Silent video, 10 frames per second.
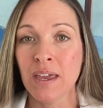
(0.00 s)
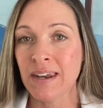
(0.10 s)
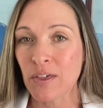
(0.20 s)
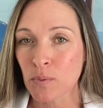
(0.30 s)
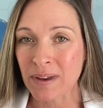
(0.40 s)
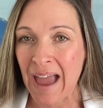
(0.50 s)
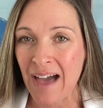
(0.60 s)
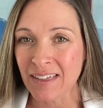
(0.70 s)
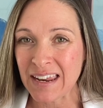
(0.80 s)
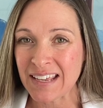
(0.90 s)
Now, the
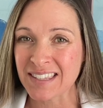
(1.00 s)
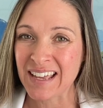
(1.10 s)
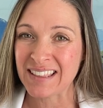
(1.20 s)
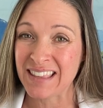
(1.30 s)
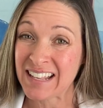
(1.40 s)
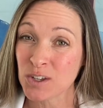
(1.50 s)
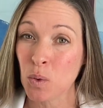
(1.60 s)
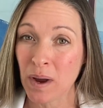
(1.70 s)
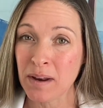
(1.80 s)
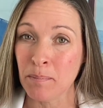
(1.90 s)
reality is that that's
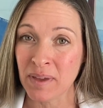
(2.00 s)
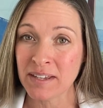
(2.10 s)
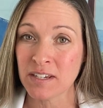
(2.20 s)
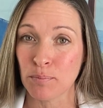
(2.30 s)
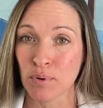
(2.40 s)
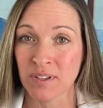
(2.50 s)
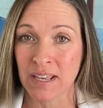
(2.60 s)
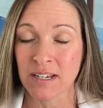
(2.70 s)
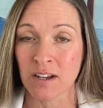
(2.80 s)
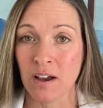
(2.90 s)
quite a bit to
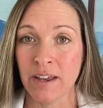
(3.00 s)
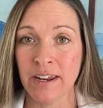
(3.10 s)
present on.